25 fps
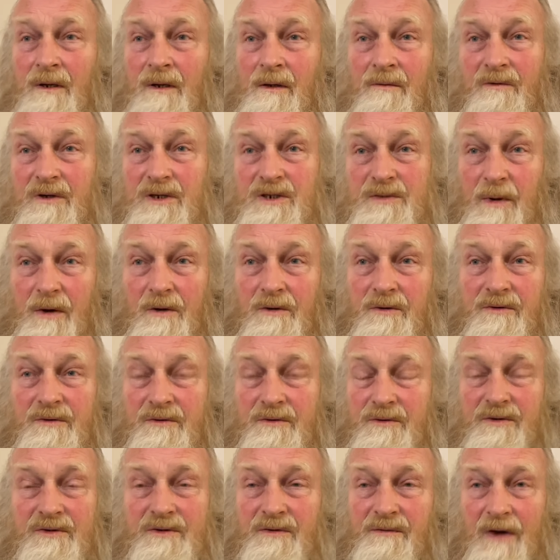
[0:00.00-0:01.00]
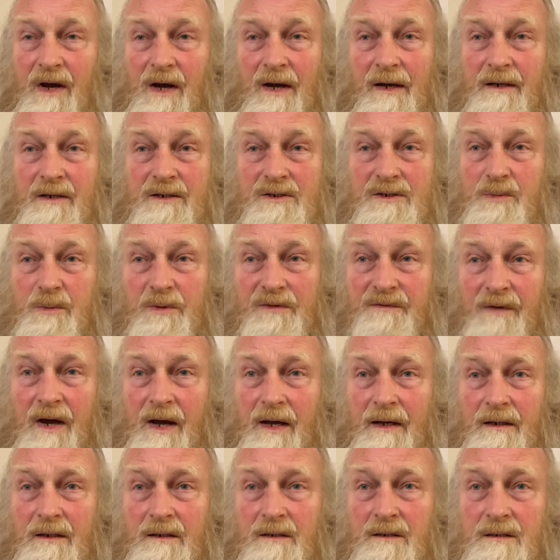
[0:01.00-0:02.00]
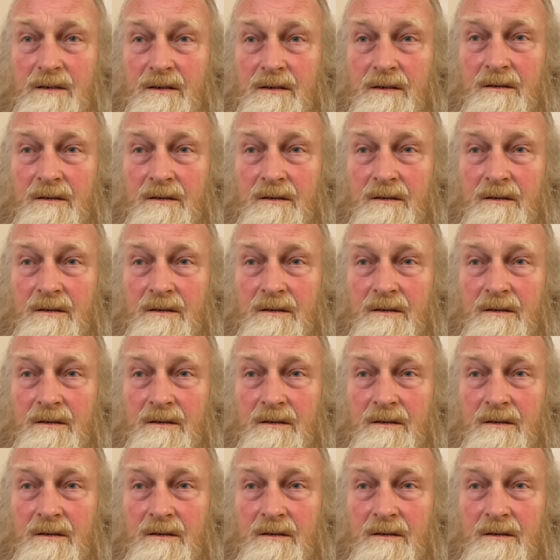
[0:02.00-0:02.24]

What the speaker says: respond to violence with violence.